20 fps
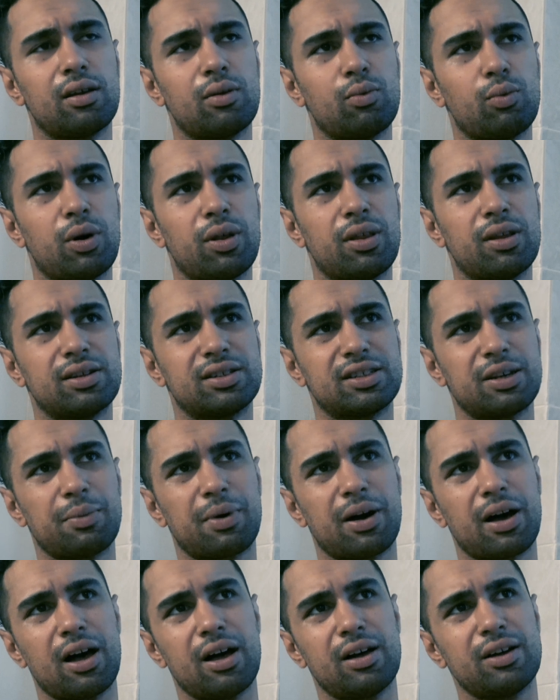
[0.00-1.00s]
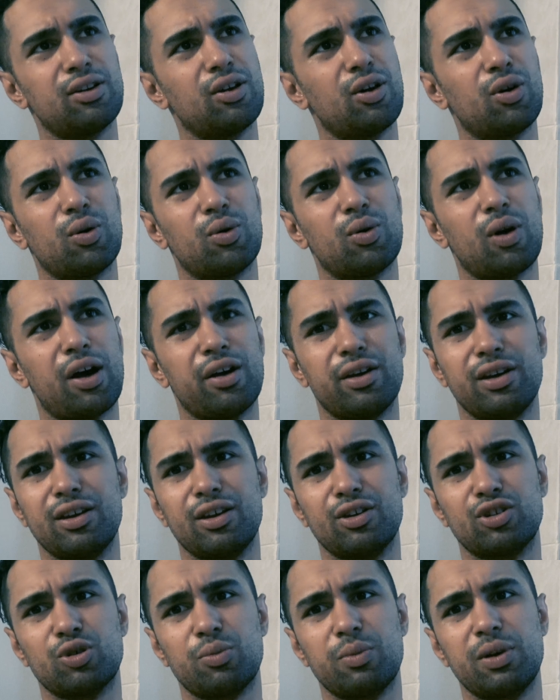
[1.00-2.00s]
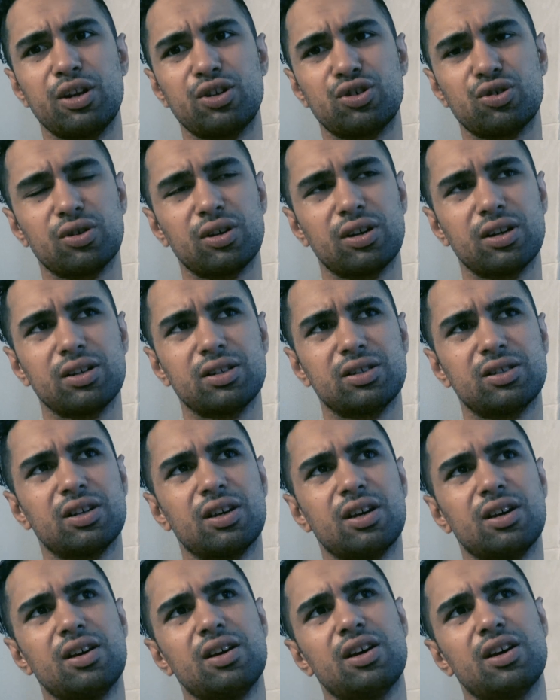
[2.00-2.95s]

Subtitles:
whether are you eating too many sugars?